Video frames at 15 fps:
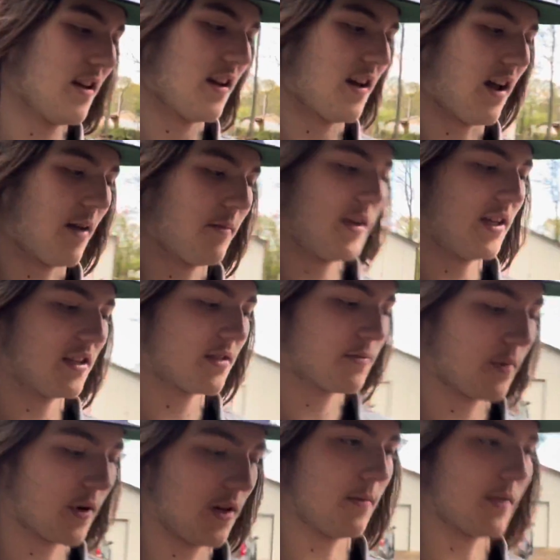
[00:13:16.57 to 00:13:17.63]
I mean, it's
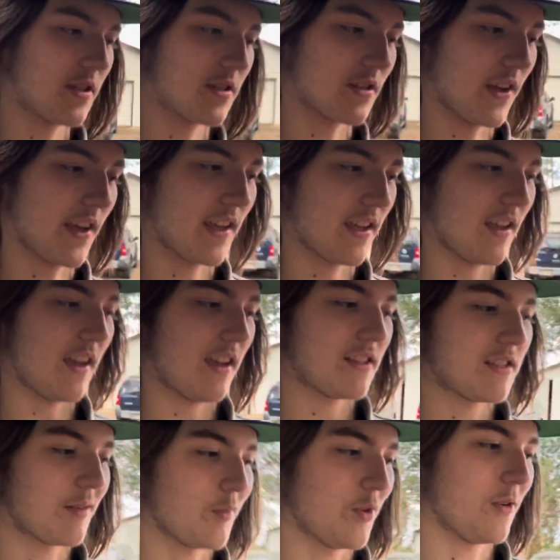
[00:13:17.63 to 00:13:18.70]
pretty much like a
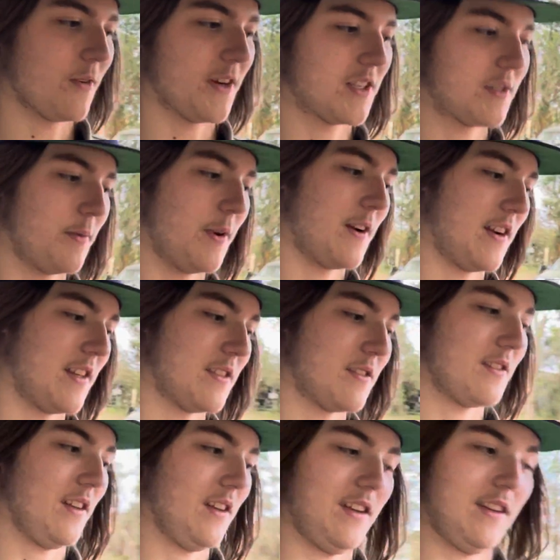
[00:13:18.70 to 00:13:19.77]
similar experience
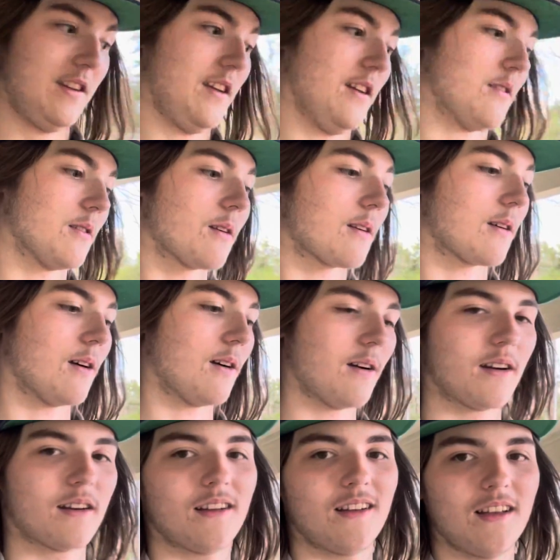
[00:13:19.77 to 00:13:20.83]
to any other
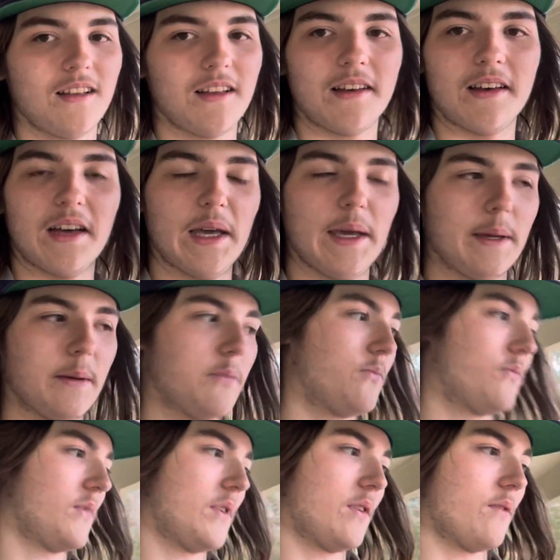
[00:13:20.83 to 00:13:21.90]
car, like,
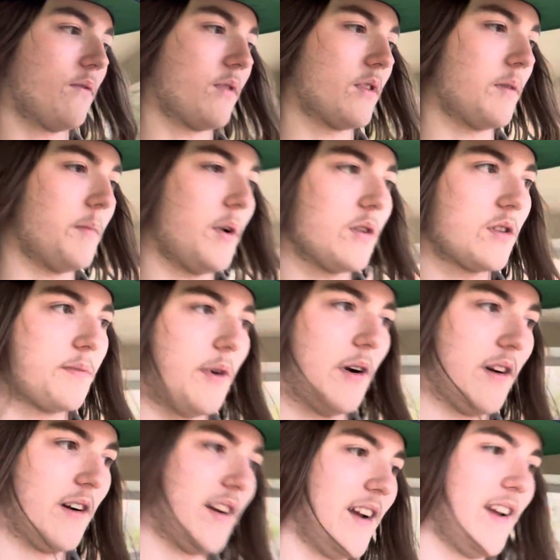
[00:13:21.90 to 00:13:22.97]
for the most
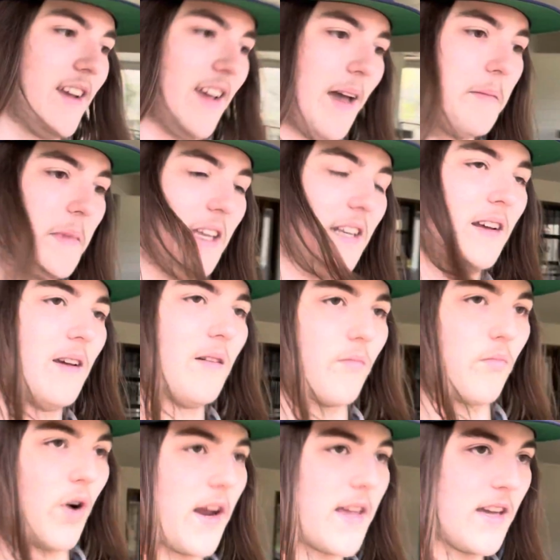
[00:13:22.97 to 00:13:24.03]
part. I mean,
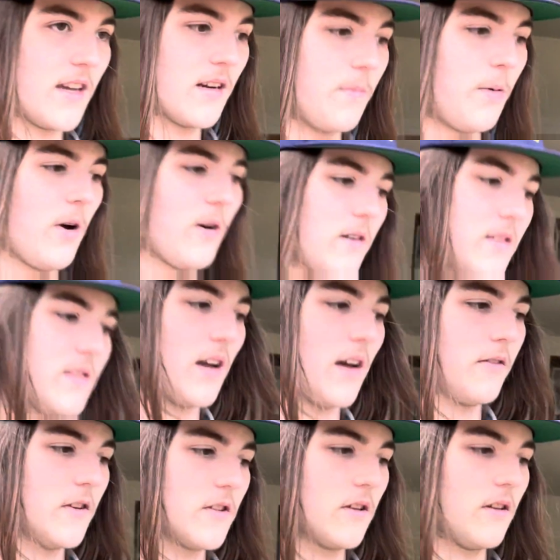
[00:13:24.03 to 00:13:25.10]
breaking it apart, it's
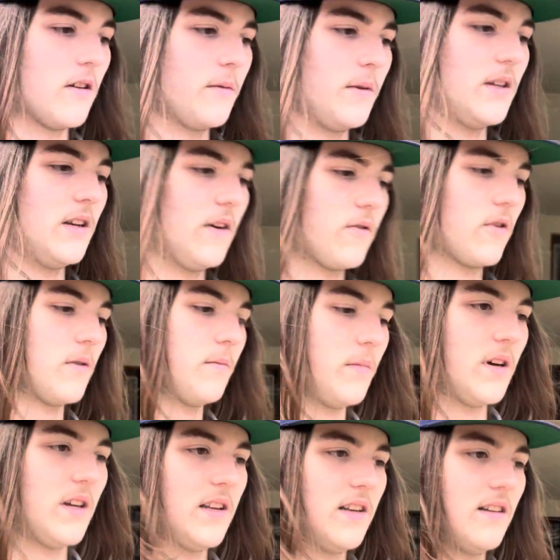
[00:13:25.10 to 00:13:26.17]
obviously going to be different,
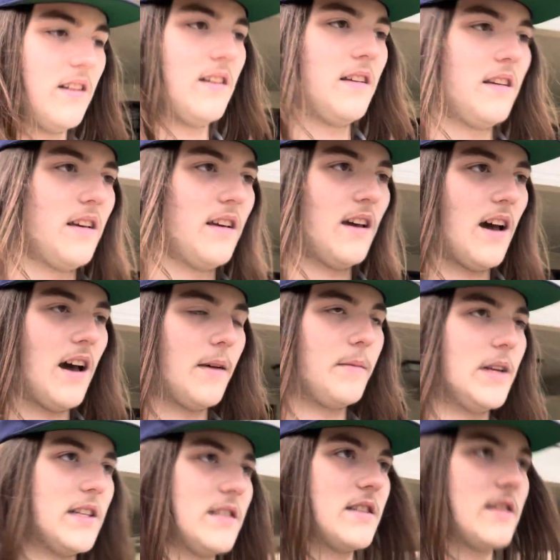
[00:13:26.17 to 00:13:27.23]
but I mean,
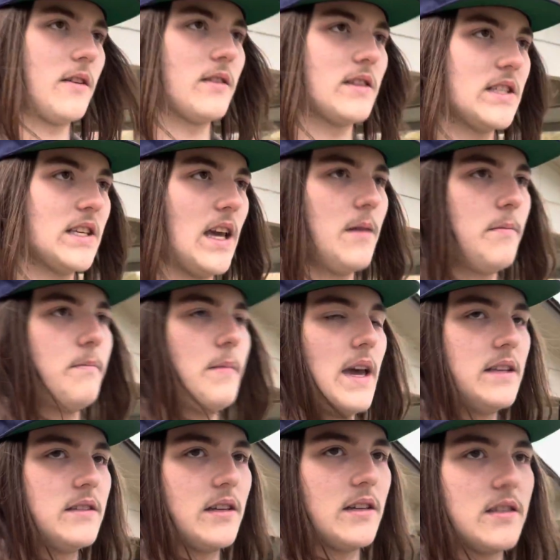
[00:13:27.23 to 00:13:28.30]
it's still the same
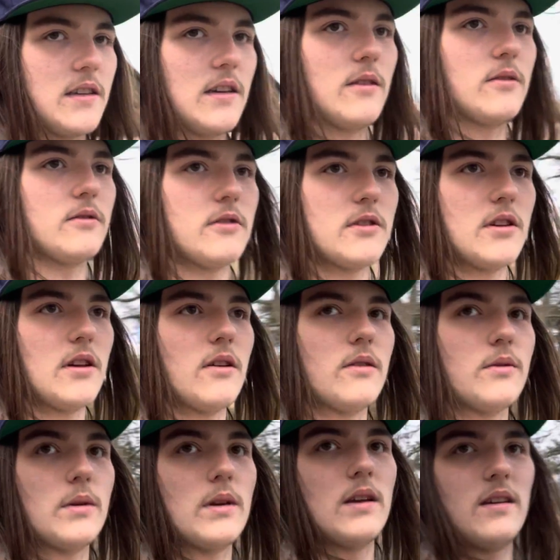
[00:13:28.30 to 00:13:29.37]
basic skills. You're still
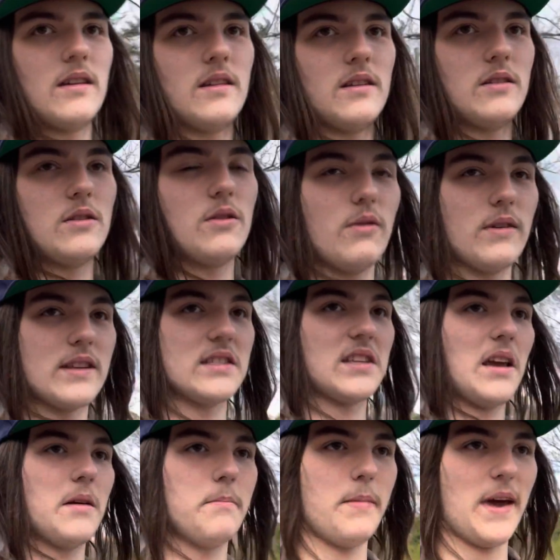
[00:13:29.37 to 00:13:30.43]
doing the
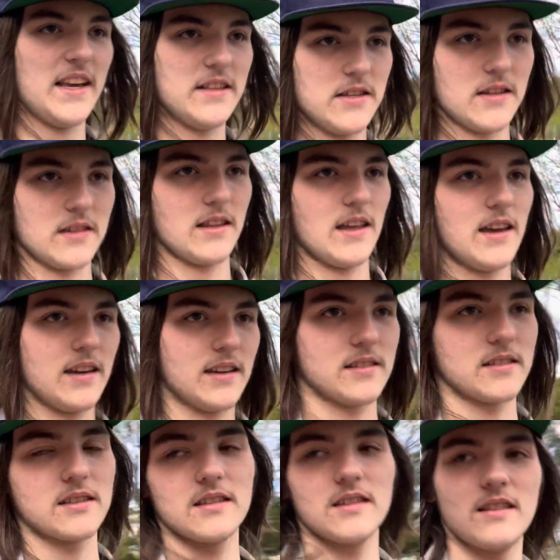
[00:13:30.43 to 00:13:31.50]
same basic things.